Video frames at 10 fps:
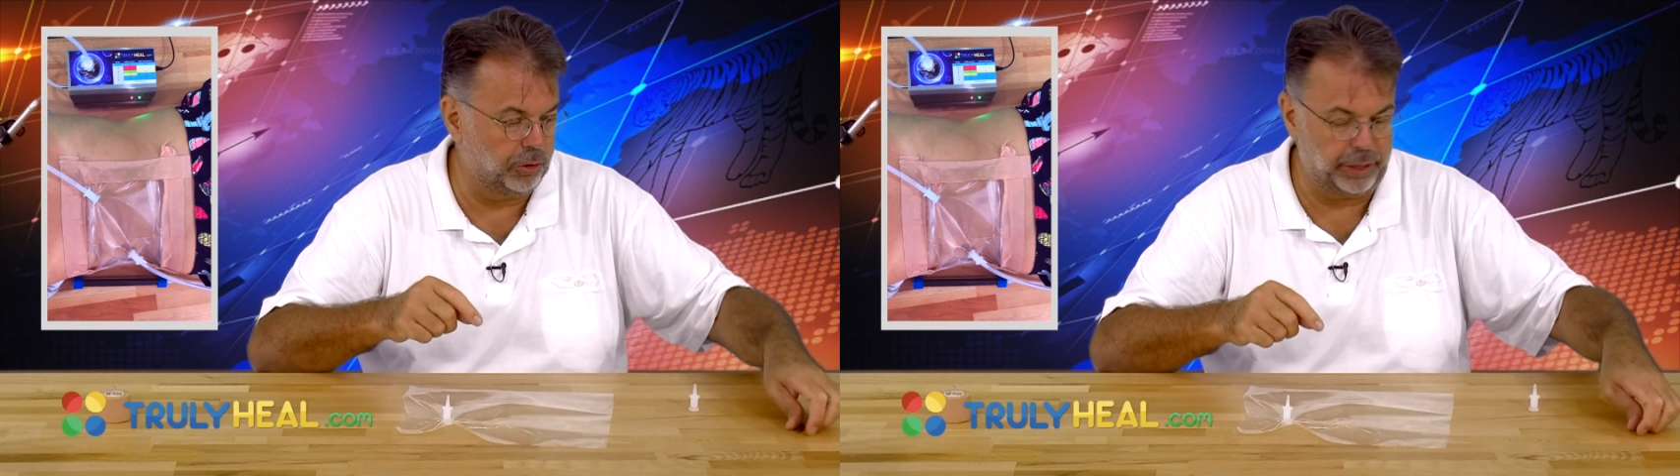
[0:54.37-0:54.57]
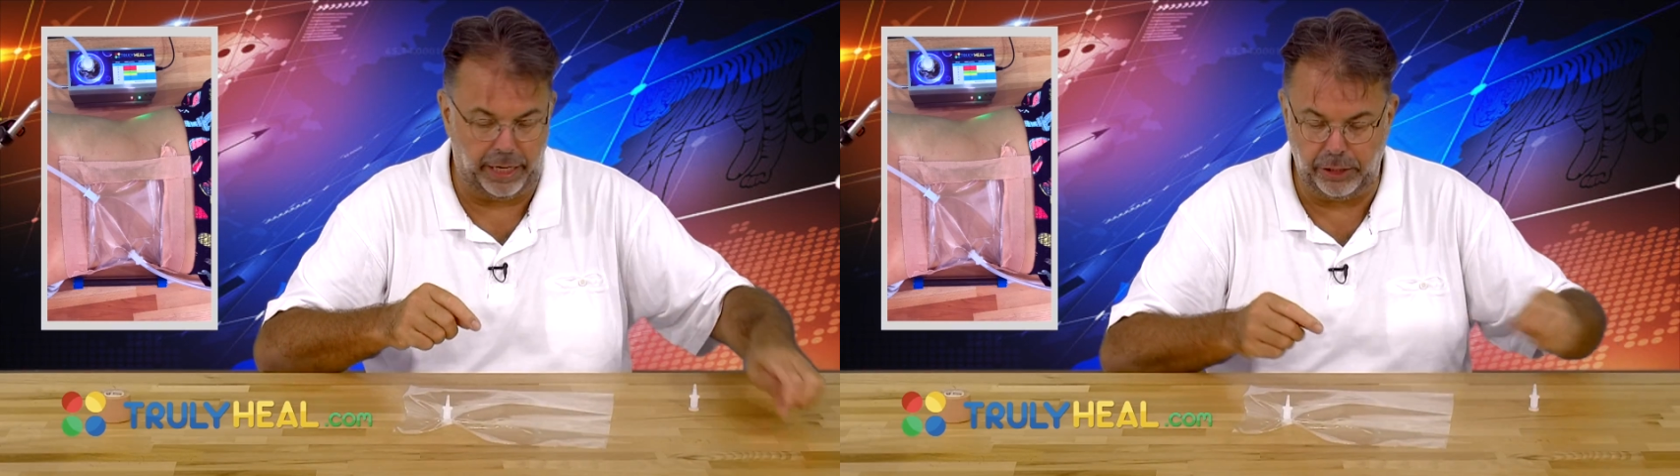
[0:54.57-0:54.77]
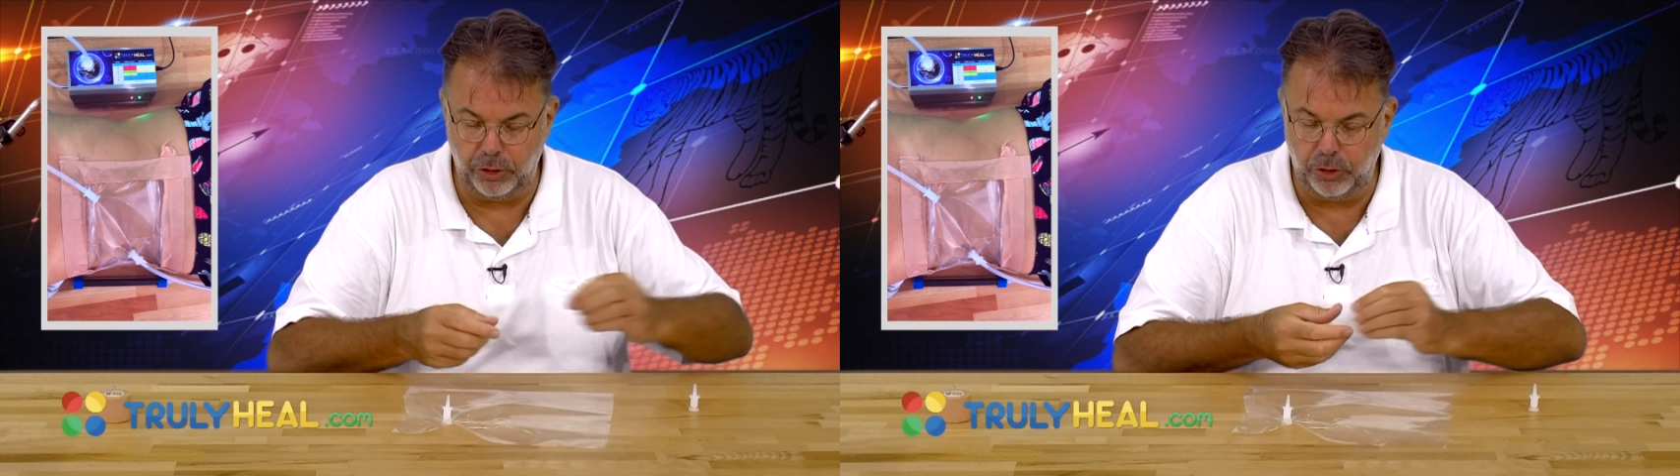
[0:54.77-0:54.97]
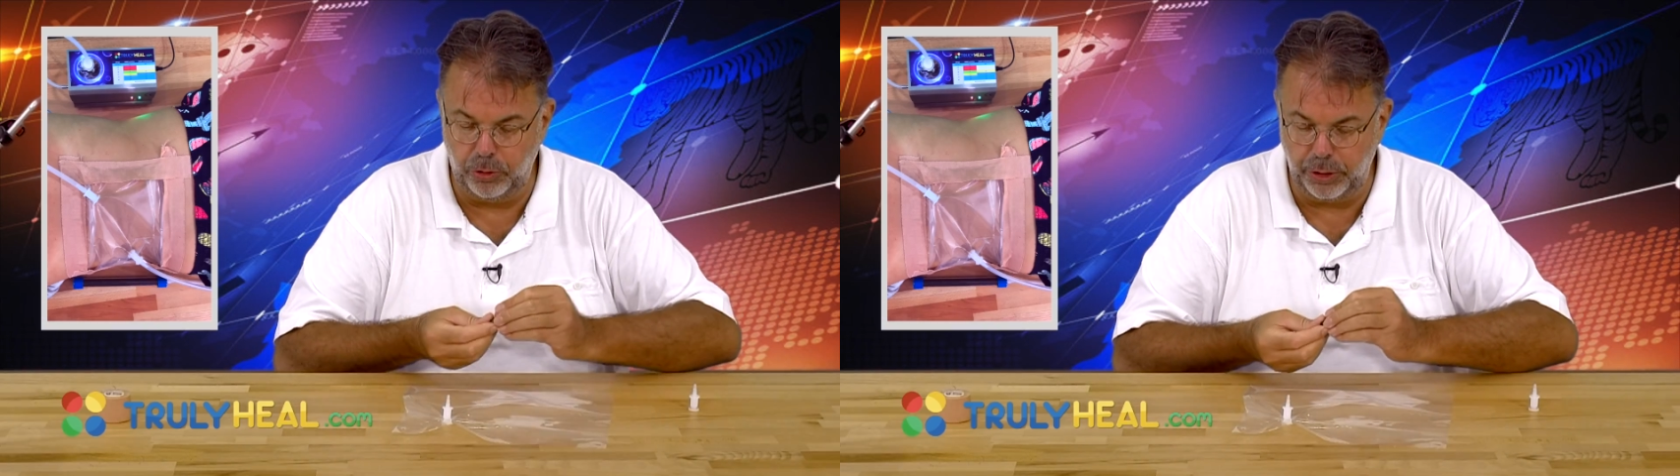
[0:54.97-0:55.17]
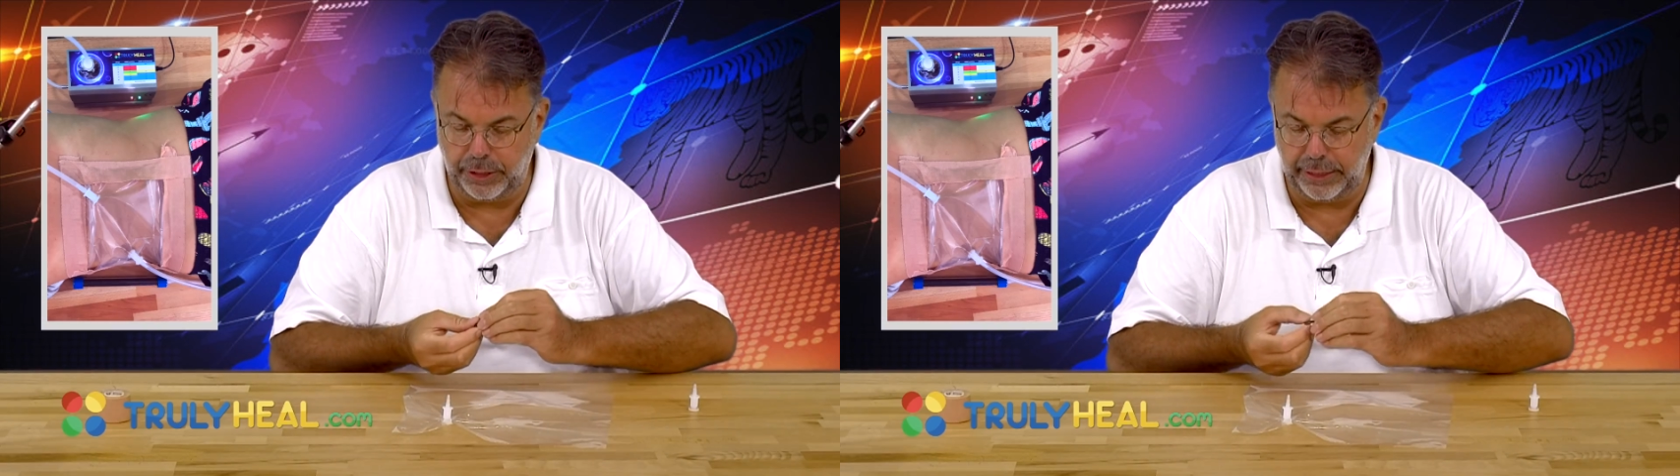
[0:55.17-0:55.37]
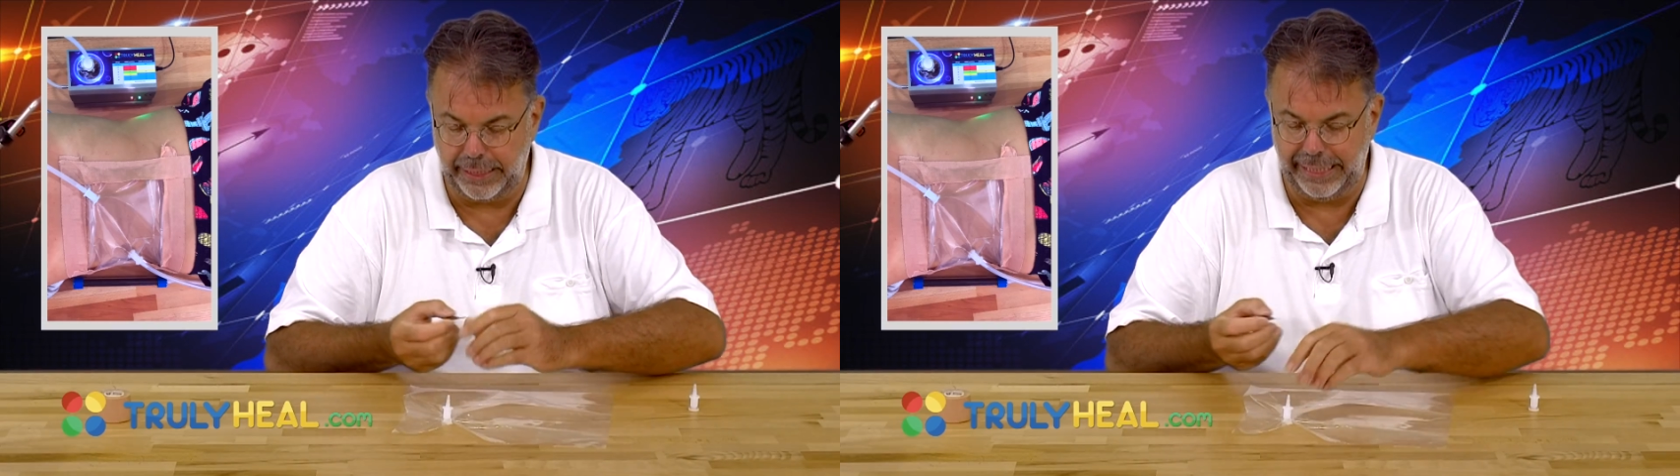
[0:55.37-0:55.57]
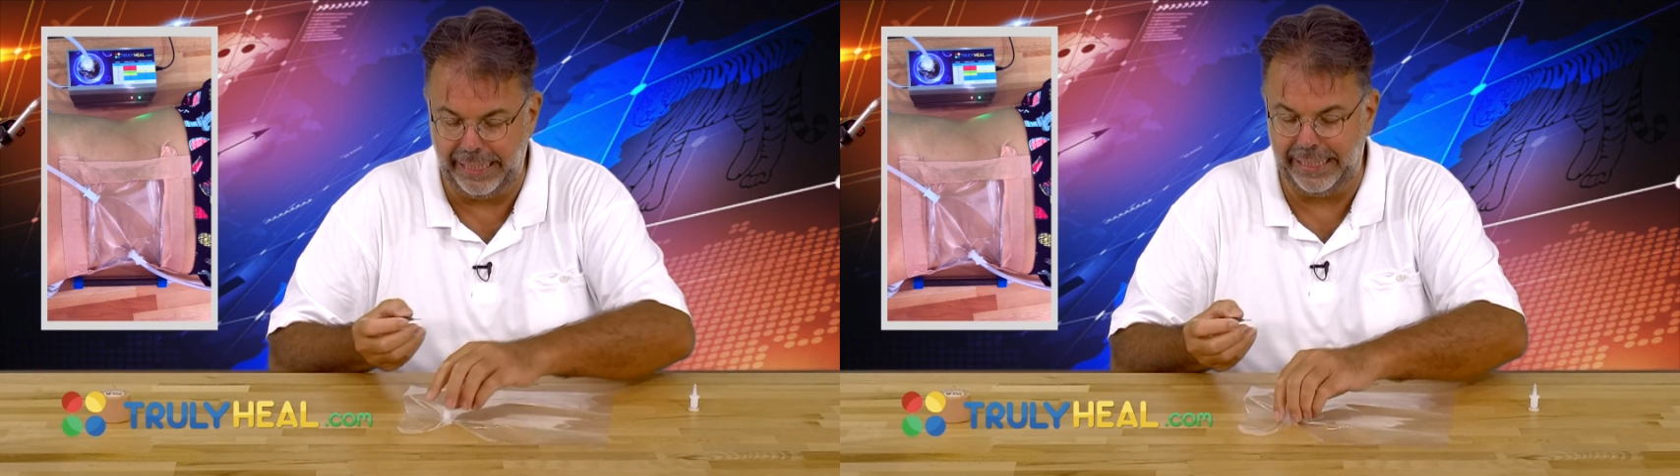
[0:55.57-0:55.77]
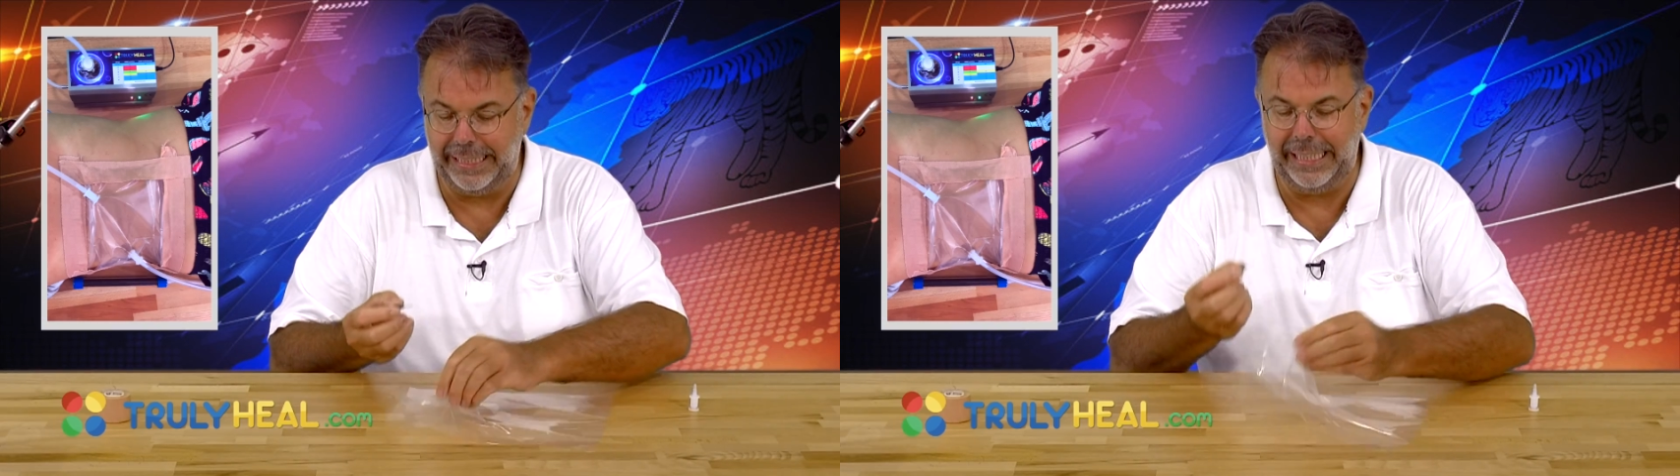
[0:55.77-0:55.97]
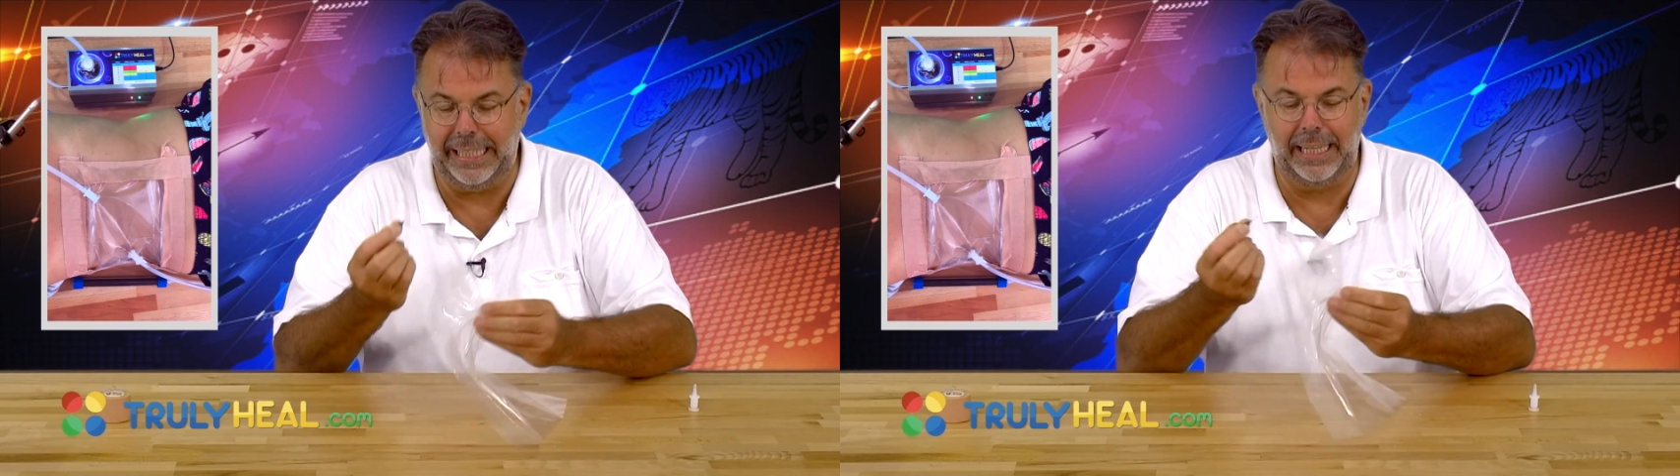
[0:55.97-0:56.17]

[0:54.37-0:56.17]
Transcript: Now you use this little needle